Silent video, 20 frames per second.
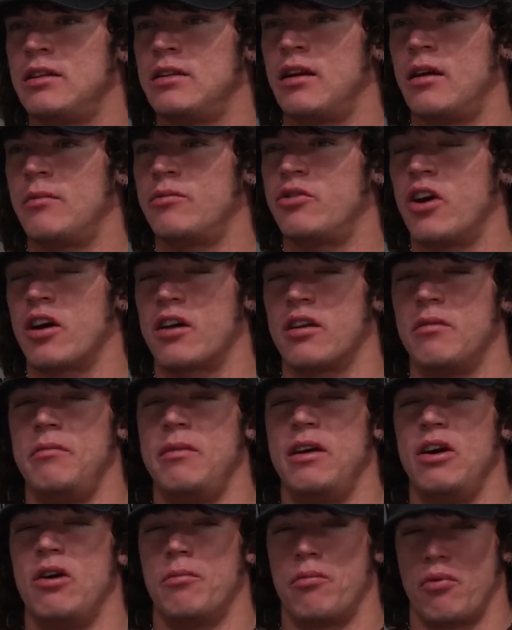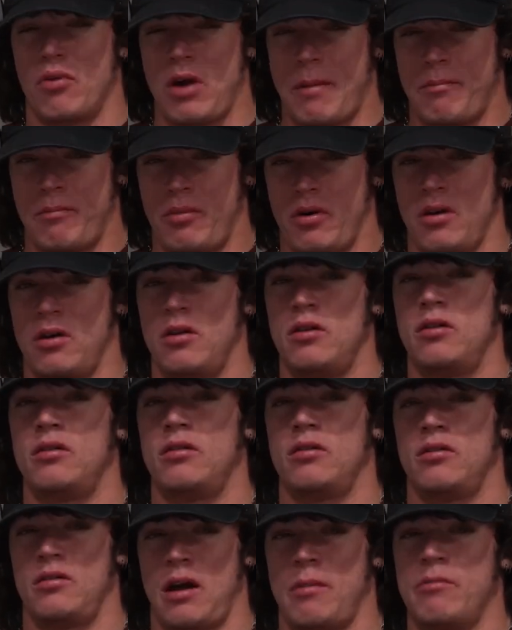I'm talking meal prep.
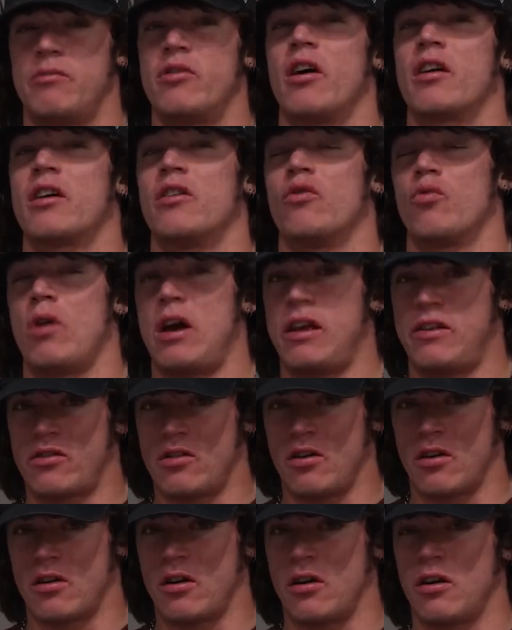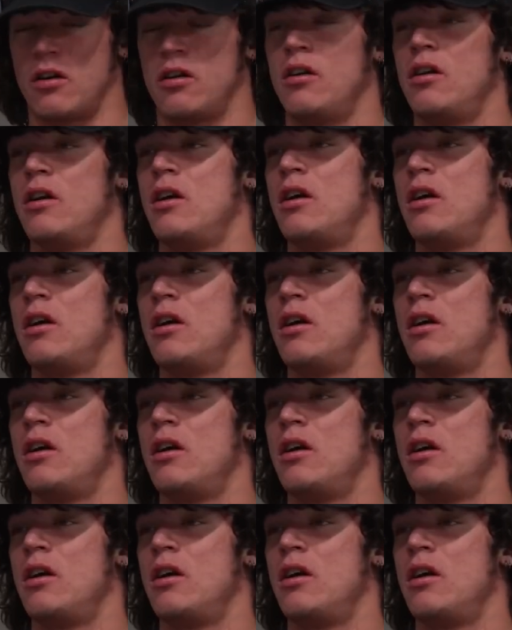I'm talking rice cooker.